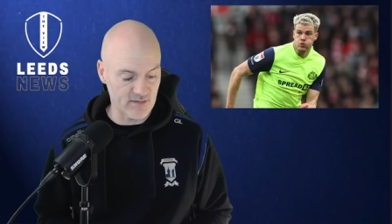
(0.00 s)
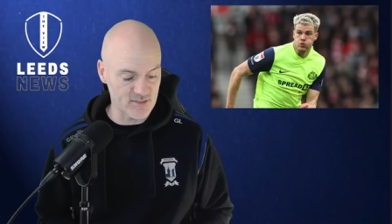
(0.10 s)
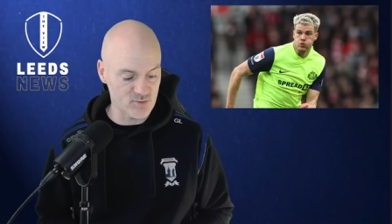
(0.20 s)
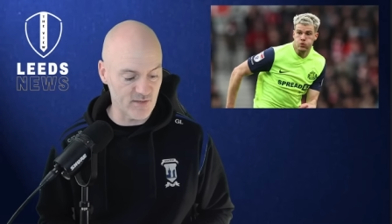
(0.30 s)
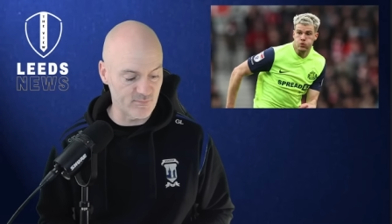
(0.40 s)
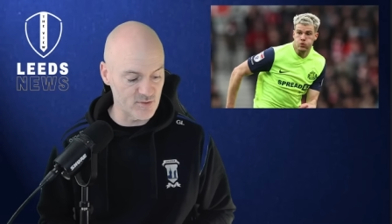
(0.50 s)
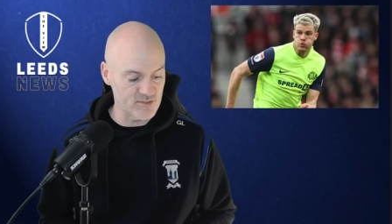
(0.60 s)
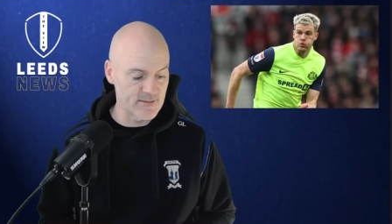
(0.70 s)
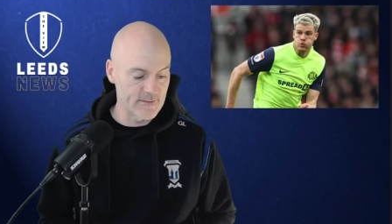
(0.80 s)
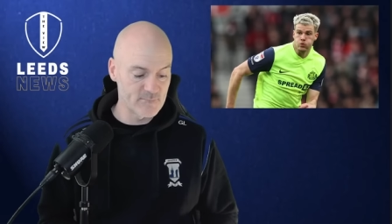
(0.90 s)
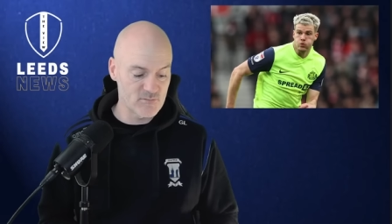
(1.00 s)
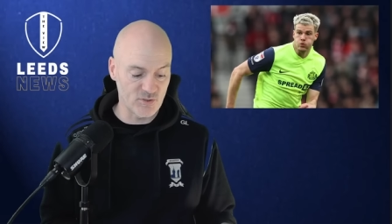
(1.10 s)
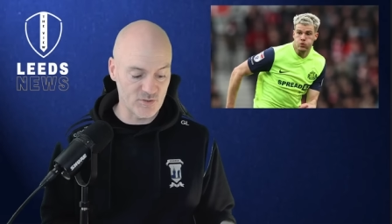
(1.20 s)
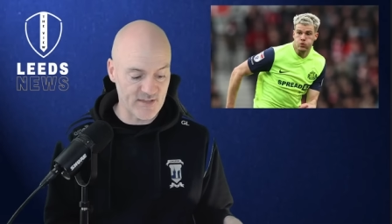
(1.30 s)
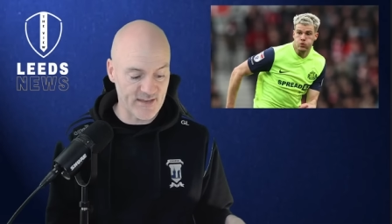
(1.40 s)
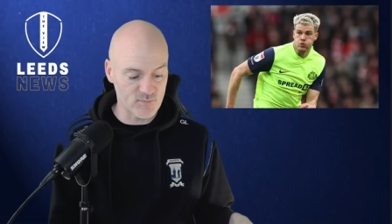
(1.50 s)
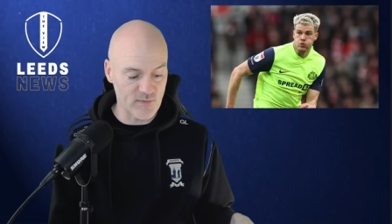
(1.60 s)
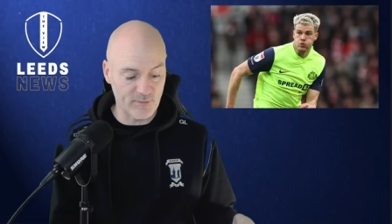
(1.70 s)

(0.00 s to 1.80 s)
last 12 months, so there's that as well.